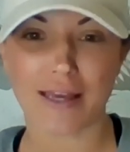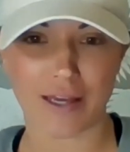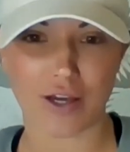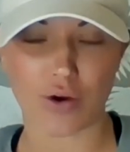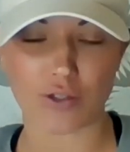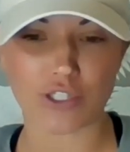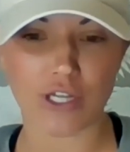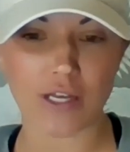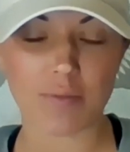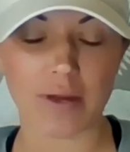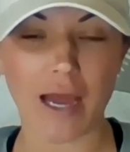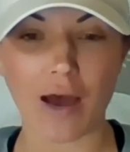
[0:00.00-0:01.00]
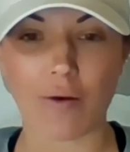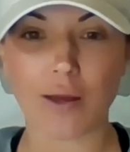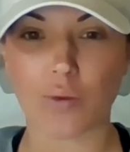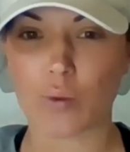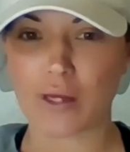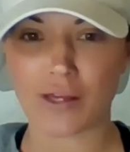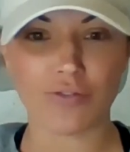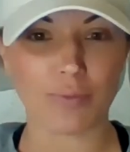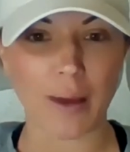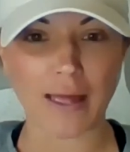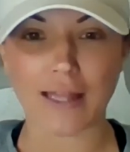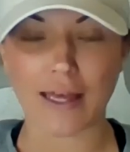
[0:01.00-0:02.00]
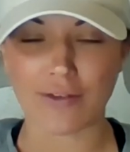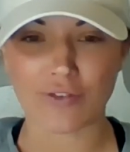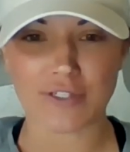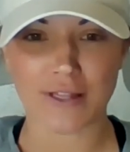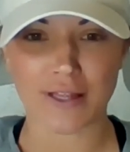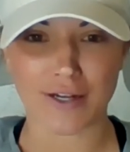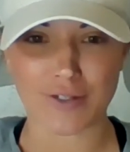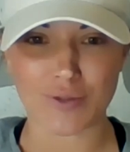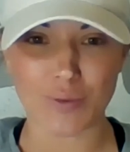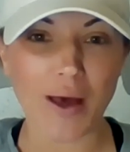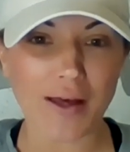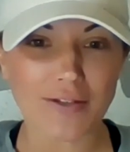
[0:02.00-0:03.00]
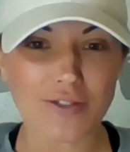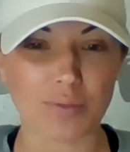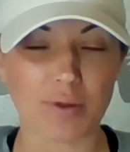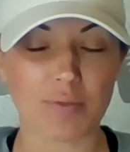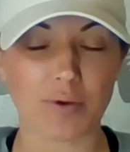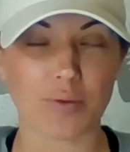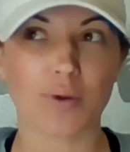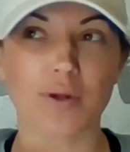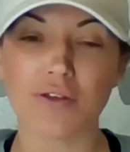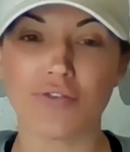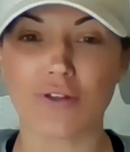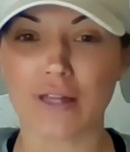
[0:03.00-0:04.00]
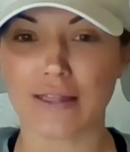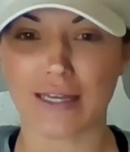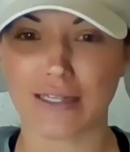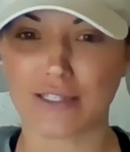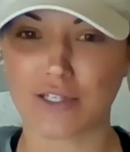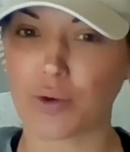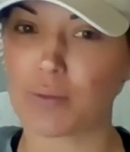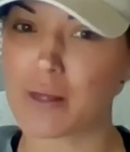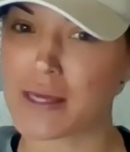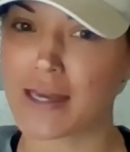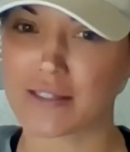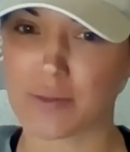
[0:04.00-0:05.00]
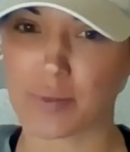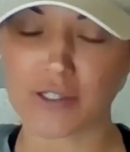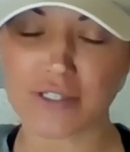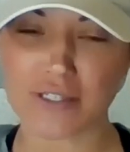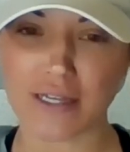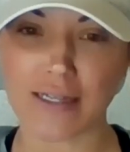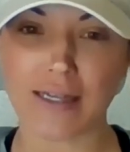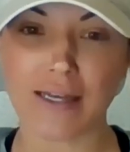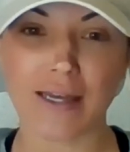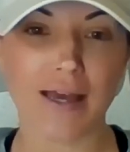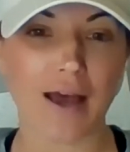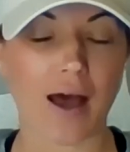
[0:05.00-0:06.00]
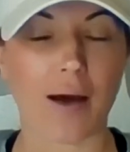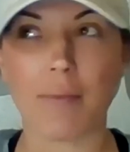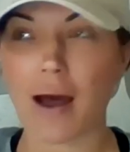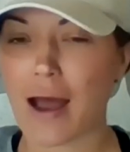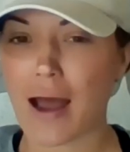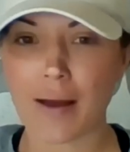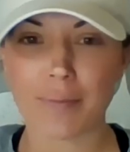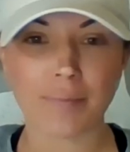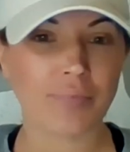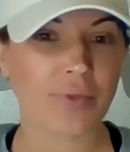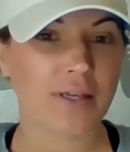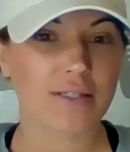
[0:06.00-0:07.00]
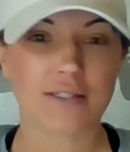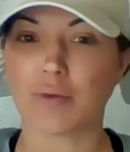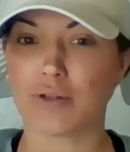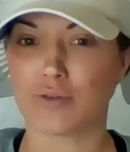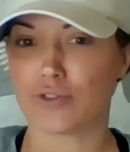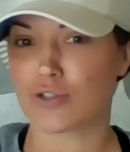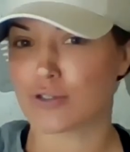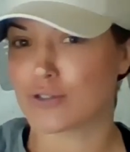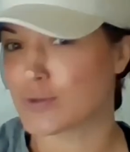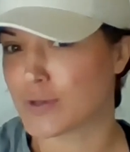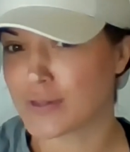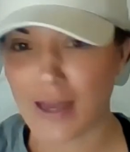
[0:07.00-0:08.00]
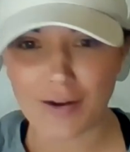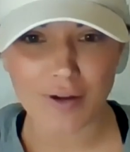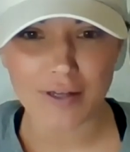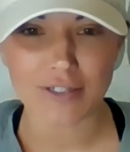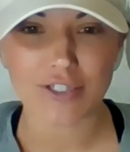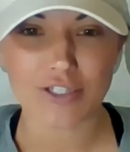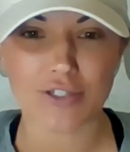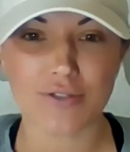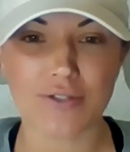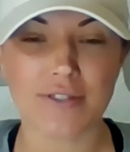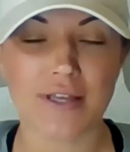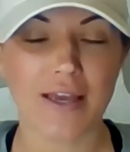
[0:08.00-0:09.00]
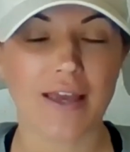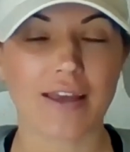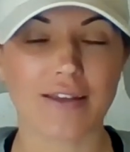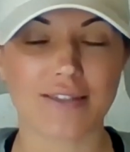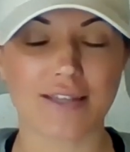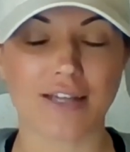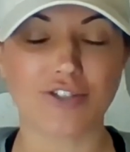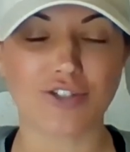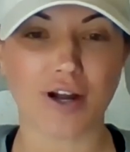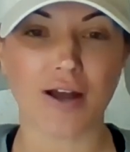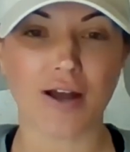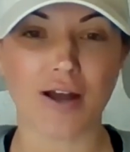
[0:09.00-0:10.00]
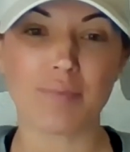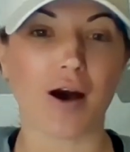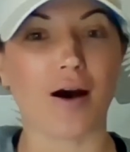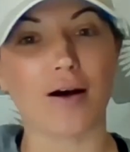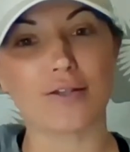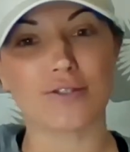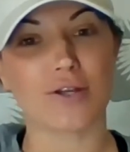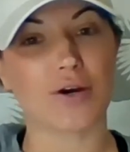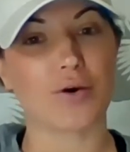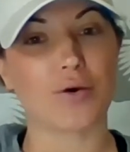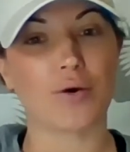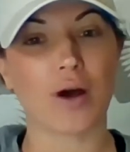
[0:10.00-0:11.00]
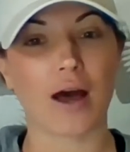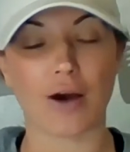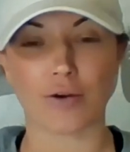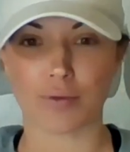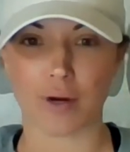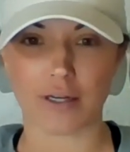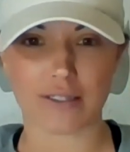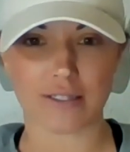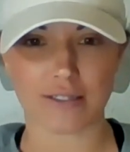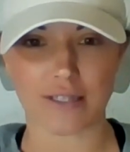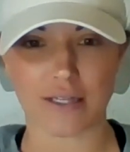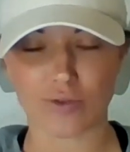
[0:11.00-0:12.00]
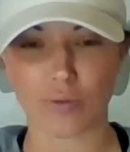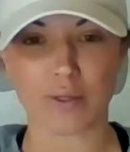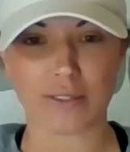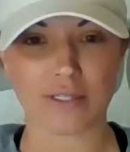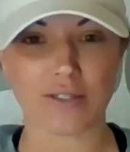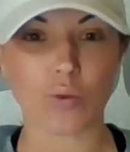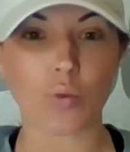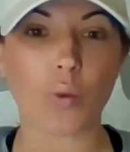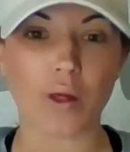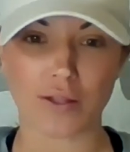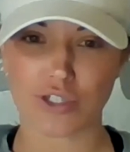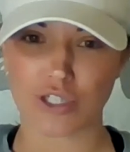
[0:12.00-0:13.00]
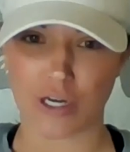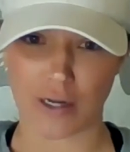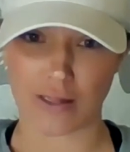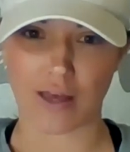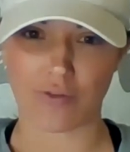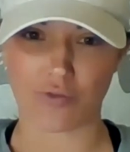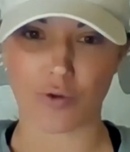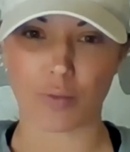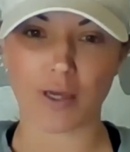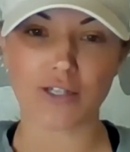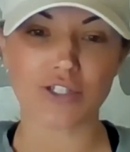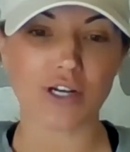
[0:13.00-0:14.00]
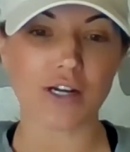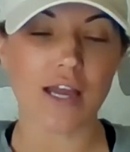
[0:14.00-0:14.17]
and coaching, but how I weave my life into there as well. So people really feel like they get to know me as a person, a mom, someone who struggles with thyroid issues, etc., but also how to run a successful business with sharing that full picture.